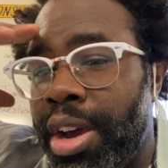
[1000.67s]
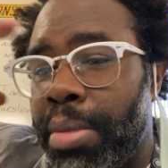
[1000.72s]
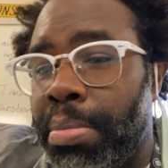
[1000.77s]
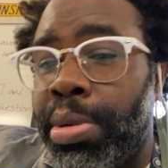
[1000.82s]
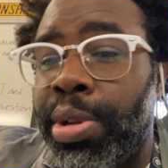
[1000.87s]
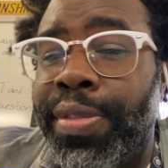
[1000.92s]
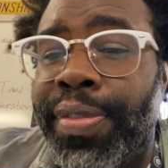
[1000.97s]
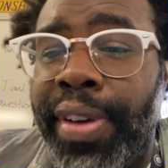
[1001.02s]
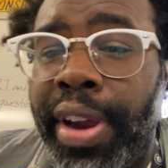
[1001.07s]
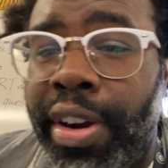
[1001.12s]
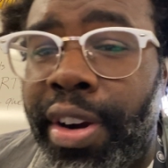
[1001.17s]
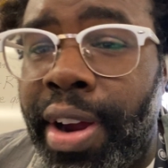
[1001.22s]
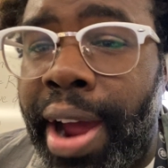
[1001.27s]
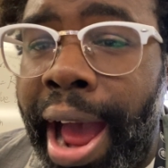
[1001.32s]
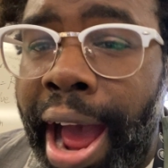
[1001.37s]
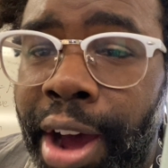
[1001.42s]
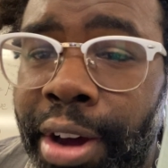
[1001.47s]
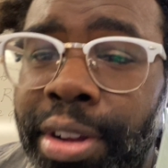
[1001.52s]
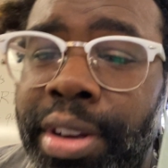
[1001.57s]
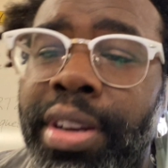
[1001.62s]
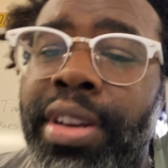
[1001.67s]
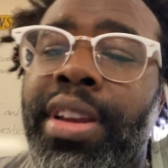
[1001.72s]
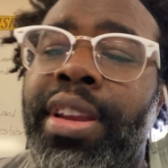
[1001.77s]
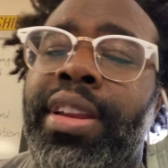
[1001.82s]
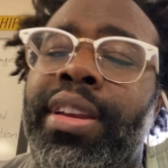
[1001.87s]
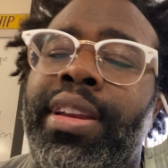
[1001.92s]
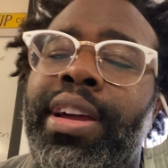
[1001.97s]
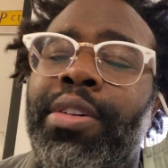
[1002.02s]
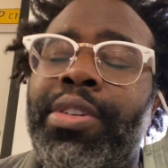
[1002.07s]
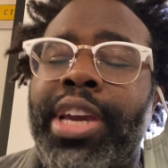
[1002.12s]
Blue Pharaoh out.
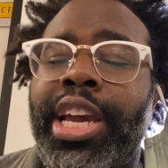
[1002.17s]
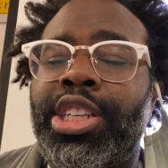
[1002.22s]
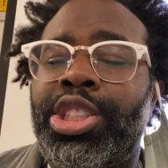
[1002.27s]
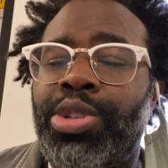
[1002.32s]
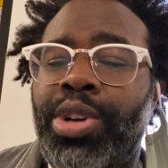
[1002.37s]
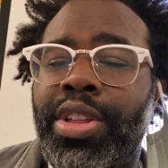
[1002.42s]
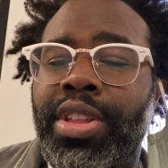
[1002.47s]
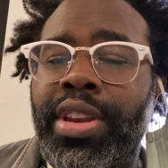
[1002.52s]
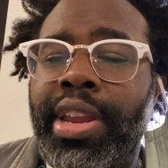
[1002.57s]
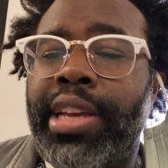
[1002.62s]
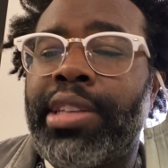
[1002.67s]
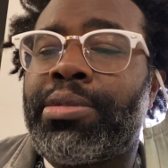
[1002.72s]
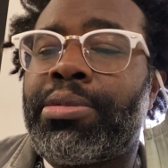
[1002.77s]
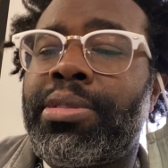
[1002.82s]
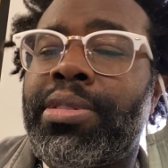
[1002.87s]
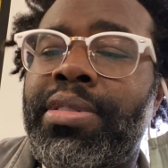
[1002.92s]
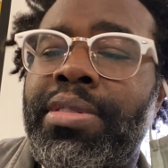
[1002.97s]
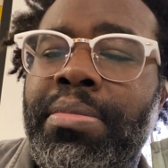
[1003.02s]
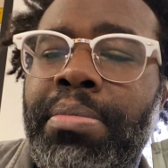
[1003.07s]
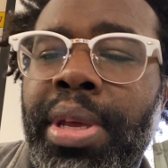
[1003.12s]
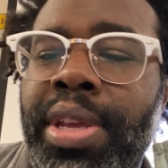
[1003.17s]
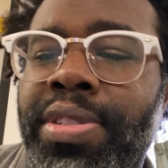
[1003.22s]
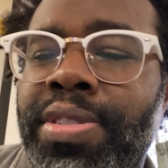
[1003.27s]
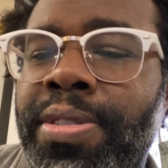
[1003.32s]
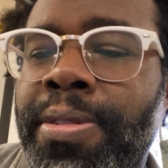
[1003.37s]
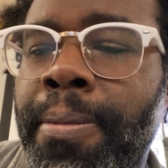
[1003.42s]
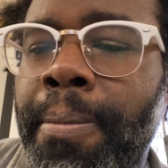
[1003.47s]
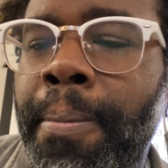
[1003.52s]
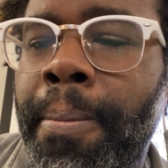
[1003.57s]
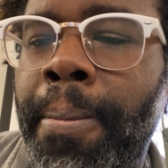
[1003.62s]
I'll catch you on the next one. Peace.